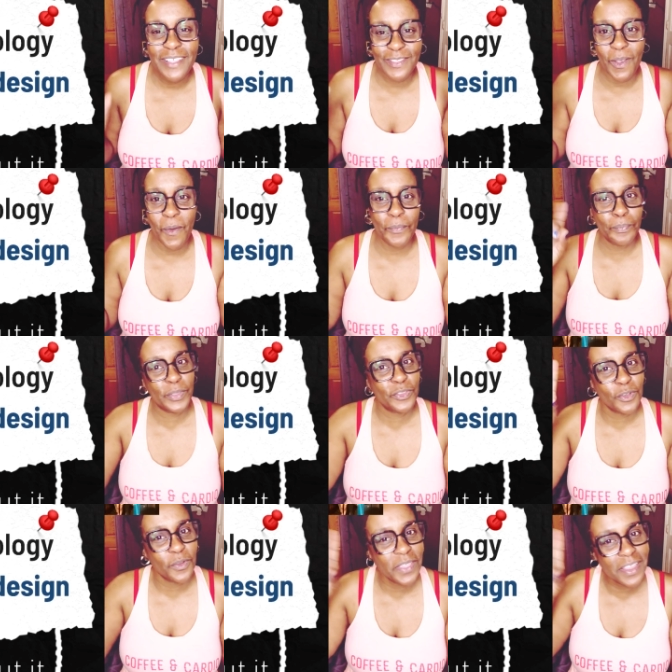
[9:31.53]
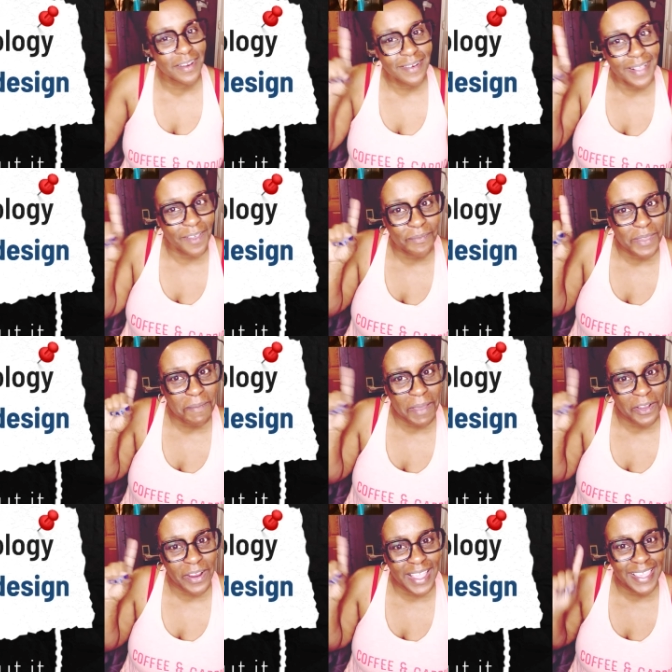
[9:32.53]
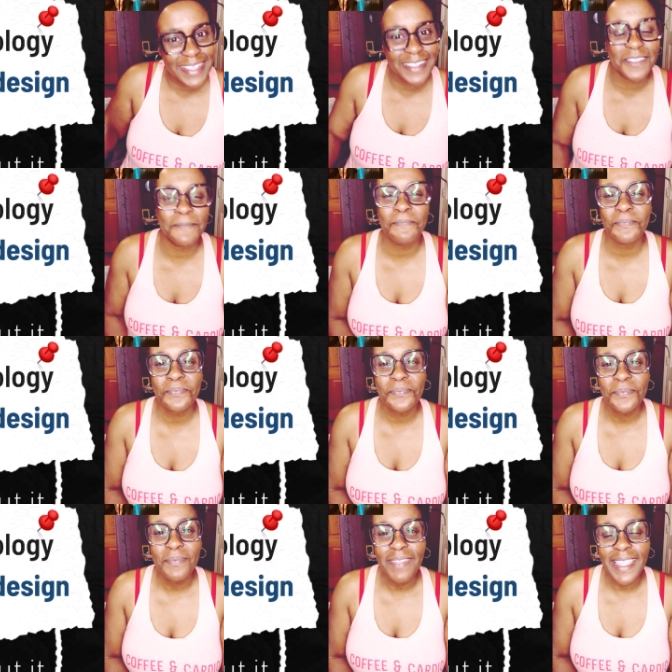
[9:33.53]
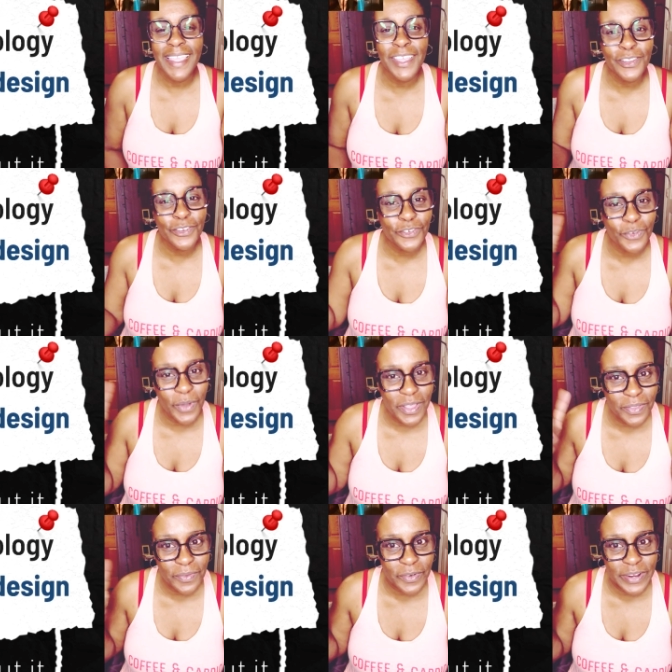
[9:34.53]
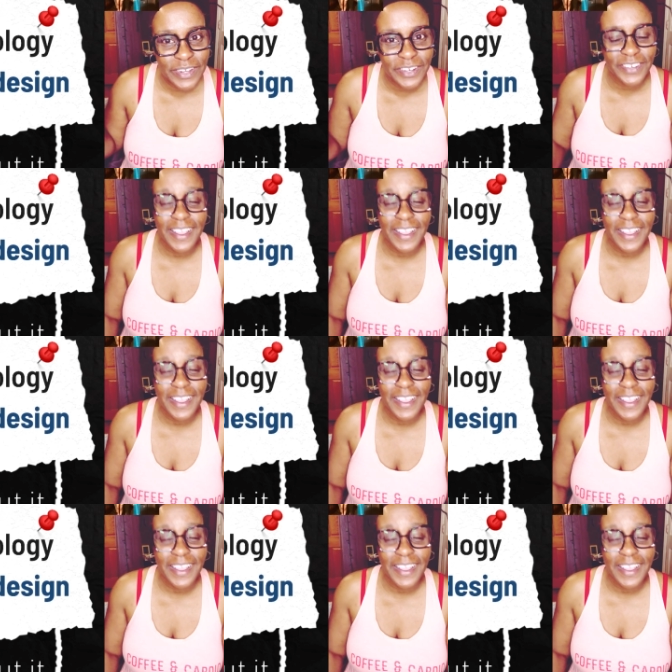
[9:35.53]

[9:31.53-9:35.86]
So, picture here of me and my grandkids enjoying the fridge.